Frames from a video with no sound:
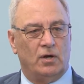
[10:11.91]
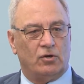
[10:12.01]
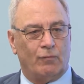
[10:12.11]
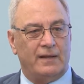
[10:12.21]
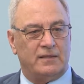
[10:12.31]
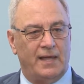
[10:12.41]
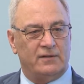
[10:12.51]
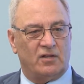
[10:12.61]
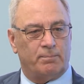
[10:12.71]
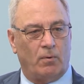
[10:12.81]
great
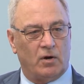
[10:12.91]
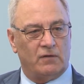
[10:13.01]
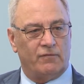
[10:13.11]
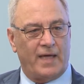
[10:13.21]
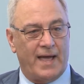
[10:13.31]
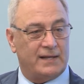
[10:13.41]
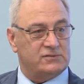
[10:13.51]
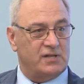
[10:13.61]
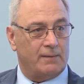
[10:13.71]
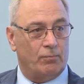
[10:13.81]
things as part of the
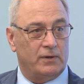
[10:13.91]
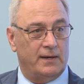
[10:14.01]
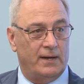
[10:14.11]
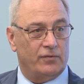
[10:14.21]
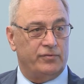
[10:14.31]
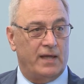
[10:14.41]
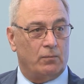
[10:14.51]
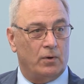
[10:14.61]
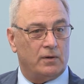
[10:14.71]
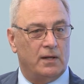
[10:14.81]
Hackensack Meridian Health
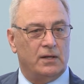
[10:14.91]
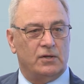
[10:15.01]
Network.